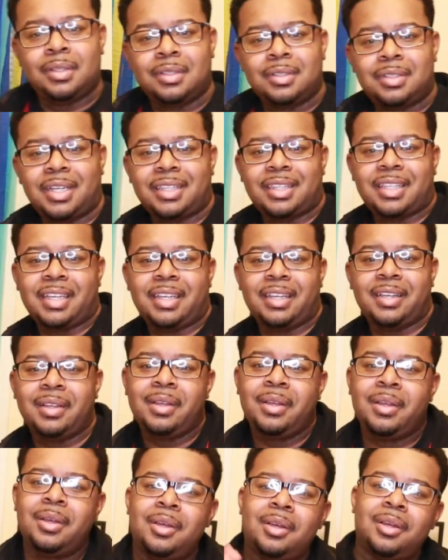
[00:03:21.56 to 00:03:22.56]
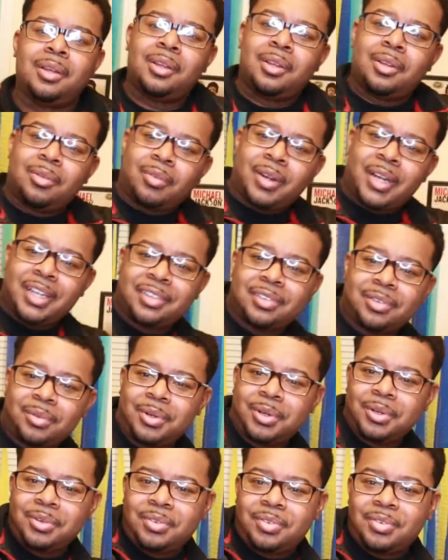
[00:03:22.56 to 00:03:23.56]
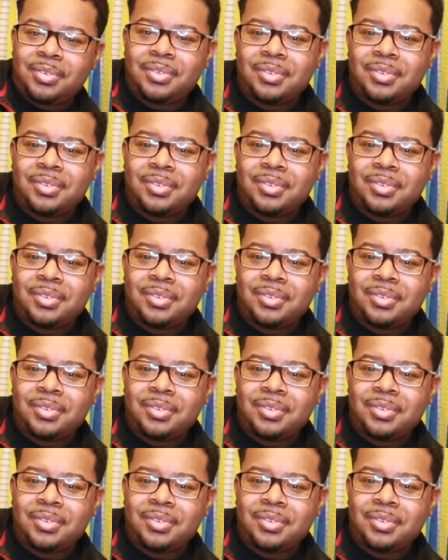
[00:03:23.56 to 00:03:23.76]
like that. Raise the roof,